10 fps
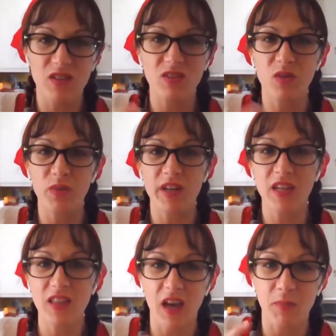don't no one
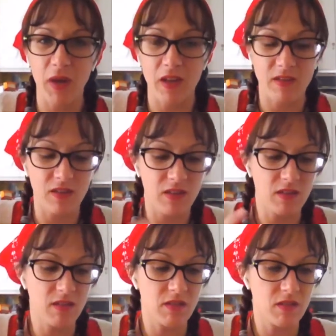need that,
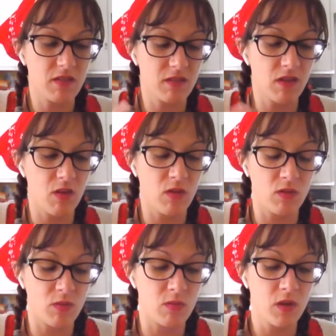Pisces.
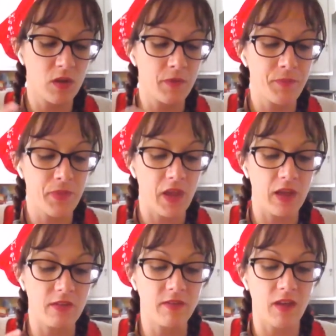So
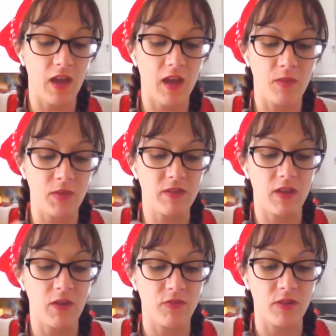it's time. It's
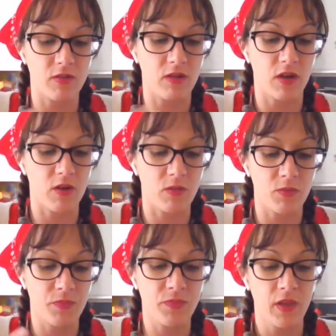time for you to
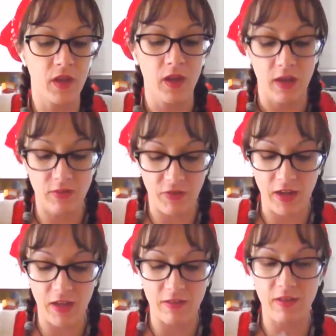go. It's
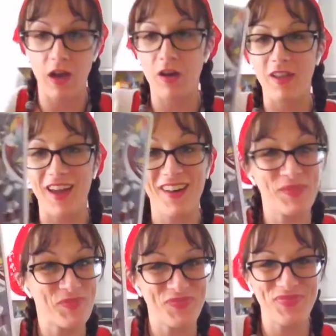funny. Oh,
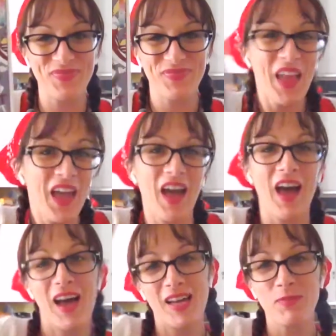yeah.
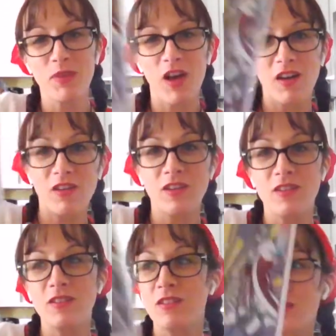I'm
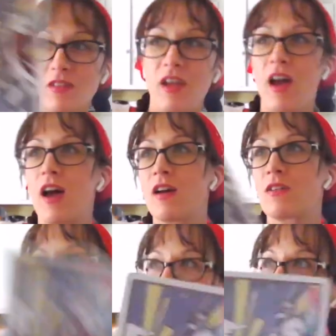gone,
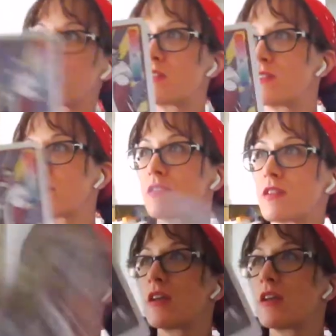I'm alone,